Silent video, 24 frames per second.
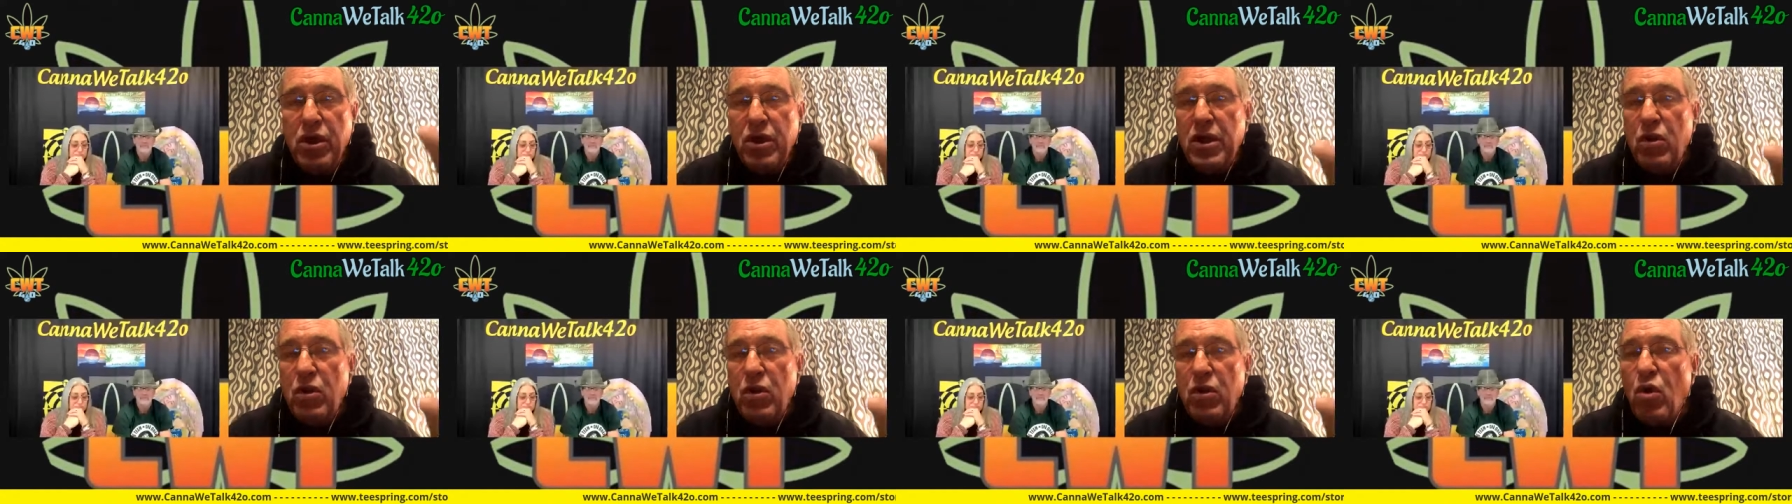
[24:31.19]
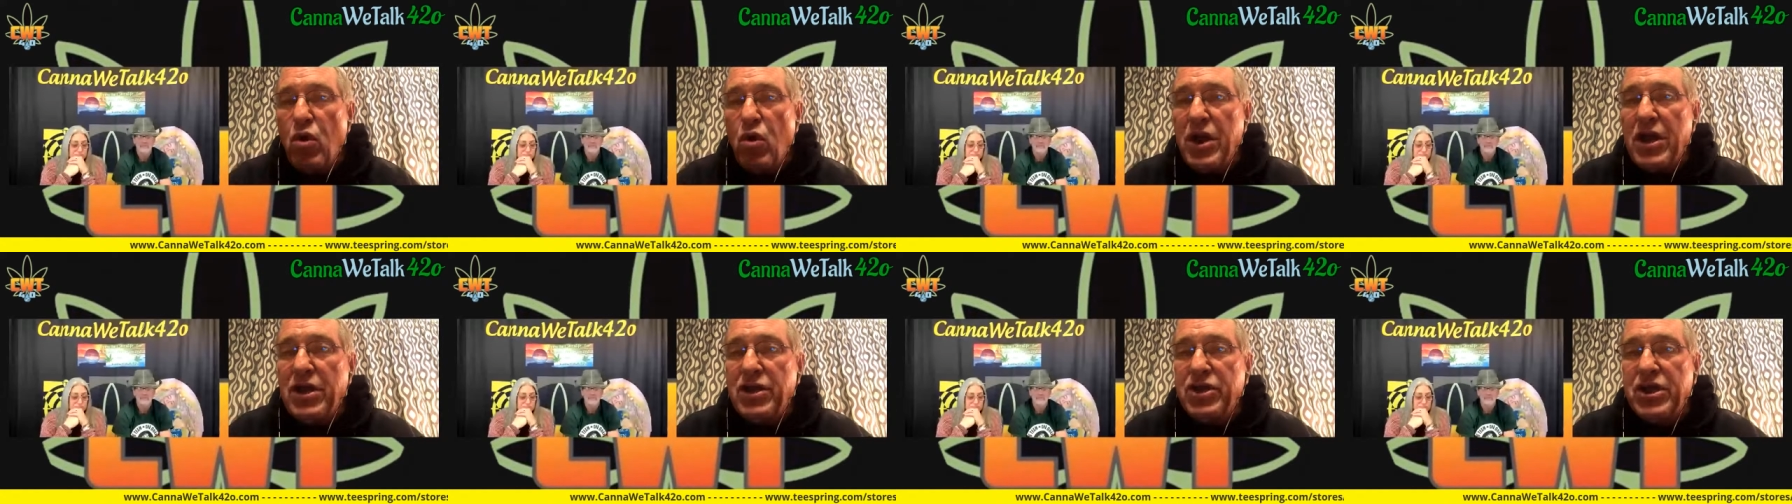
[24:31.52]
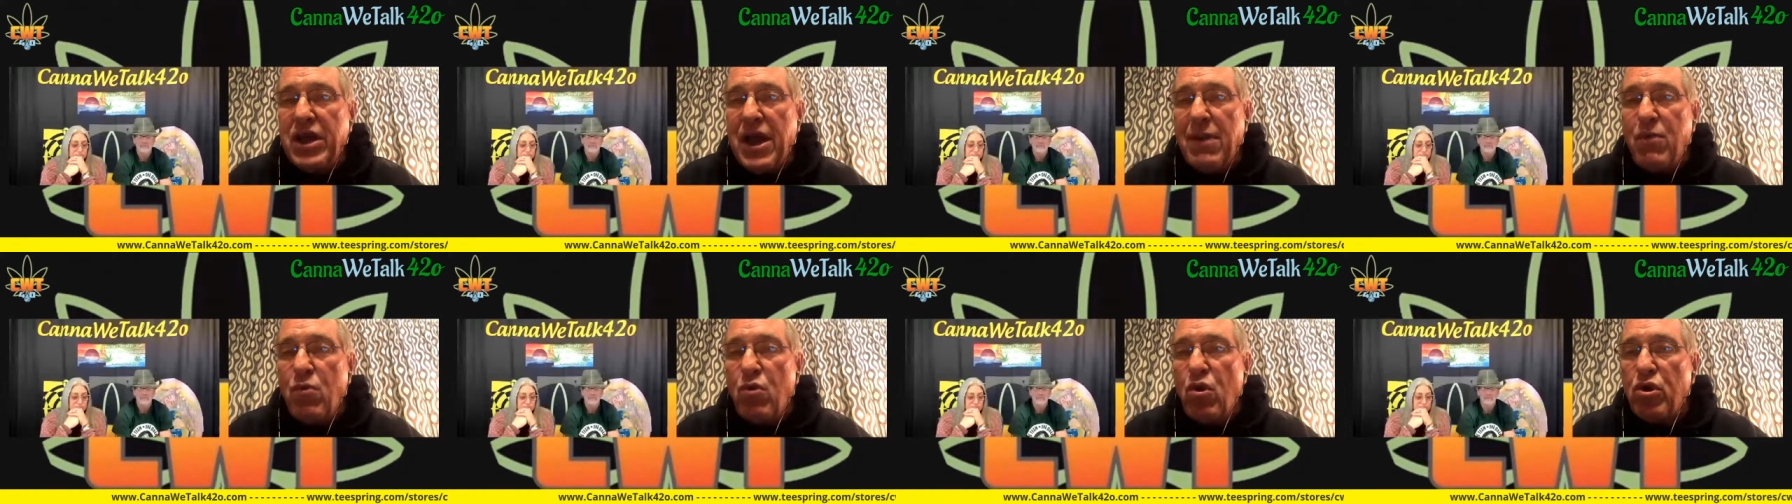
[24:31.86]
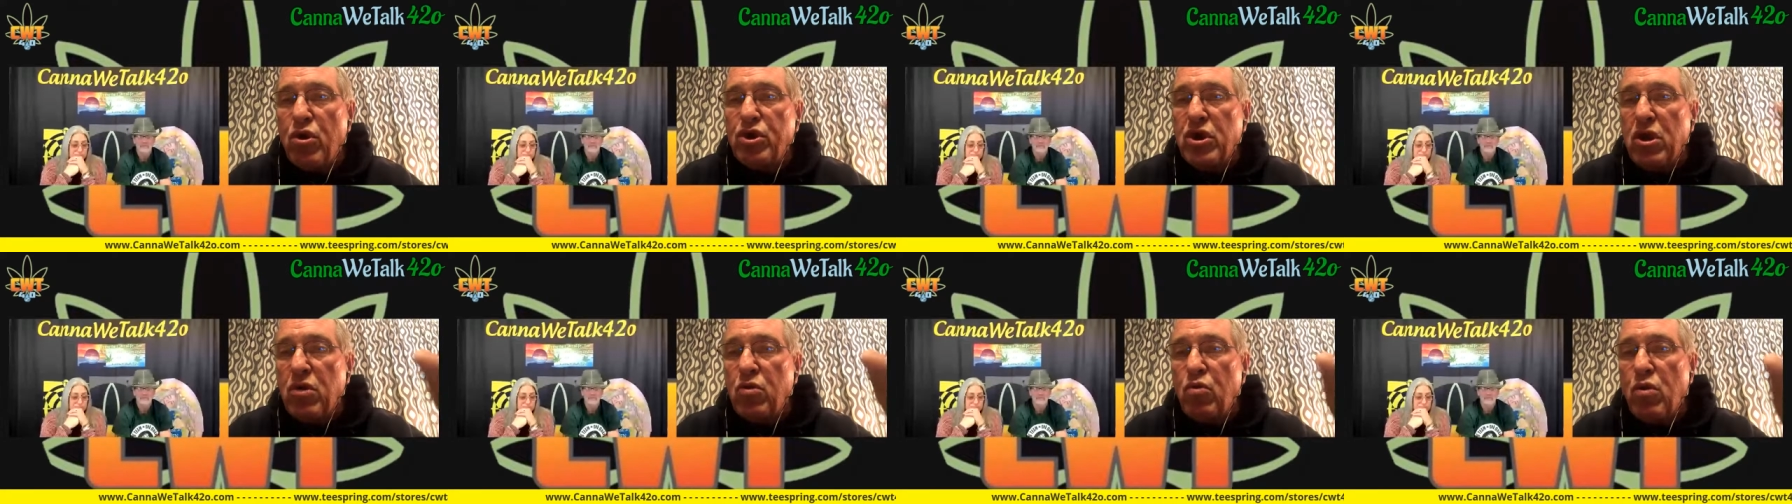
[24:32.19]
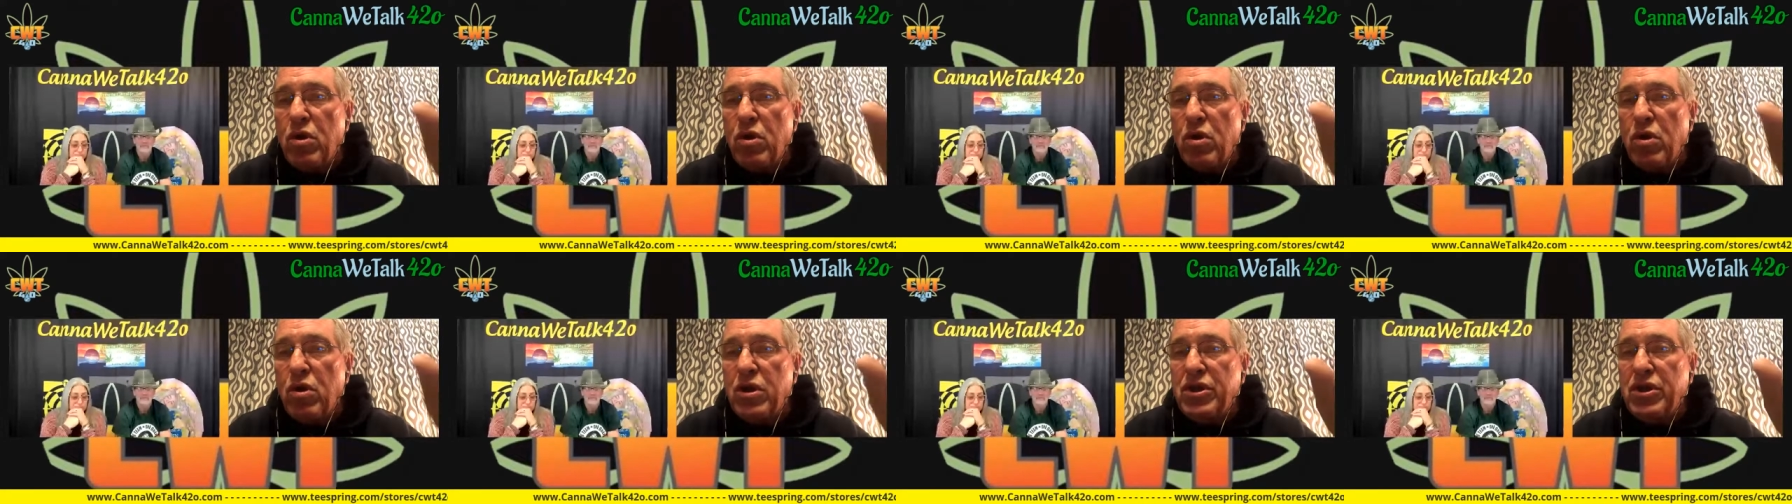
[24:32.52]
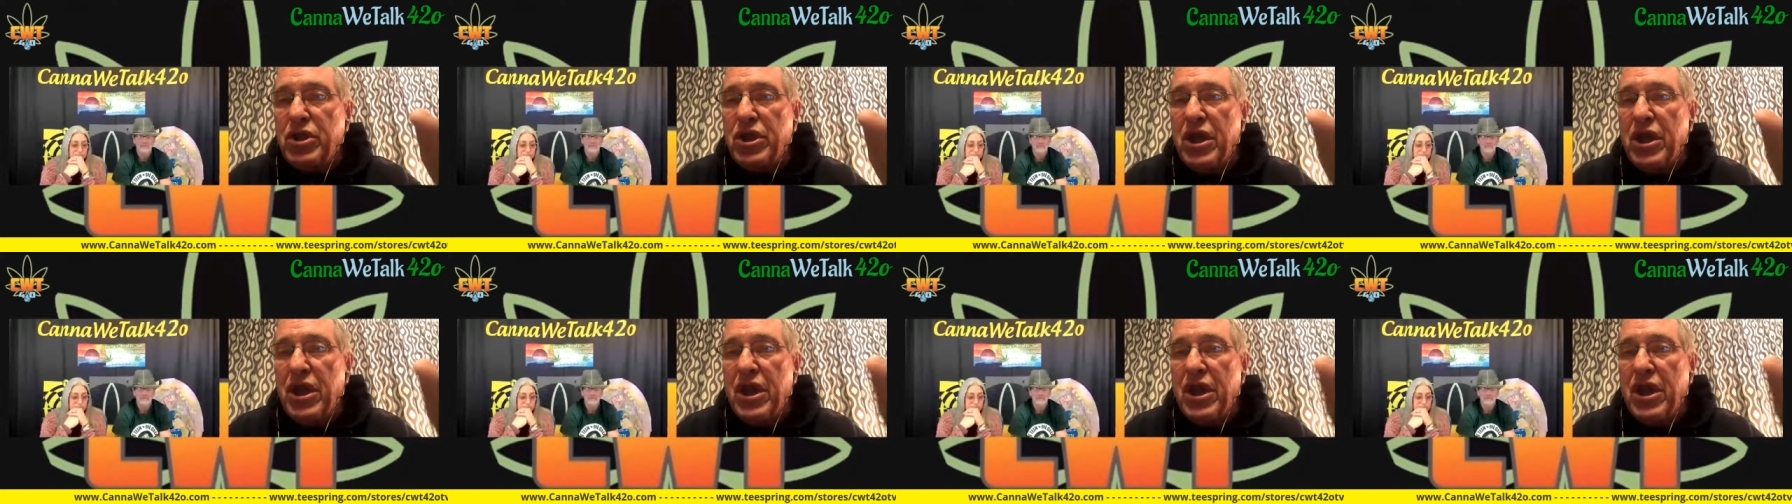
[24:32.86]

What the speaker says: One enzyme works on one